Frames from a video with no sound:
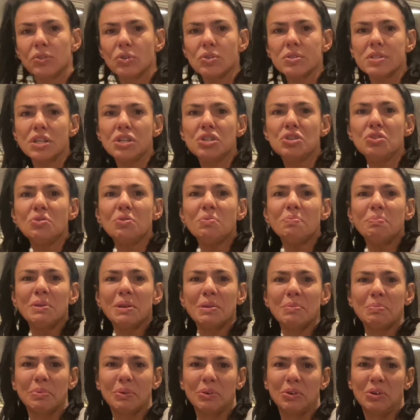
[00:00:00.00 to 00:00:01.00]
doesn't new
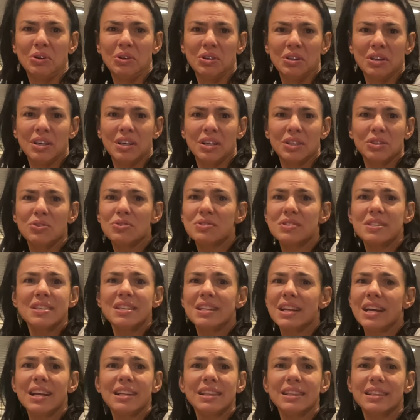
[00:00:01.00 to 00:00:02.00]
people. Doesn't
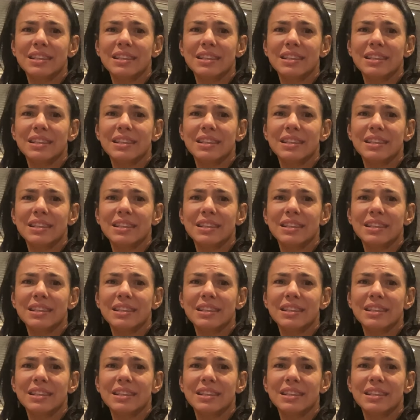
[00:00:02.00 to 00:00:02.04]
that?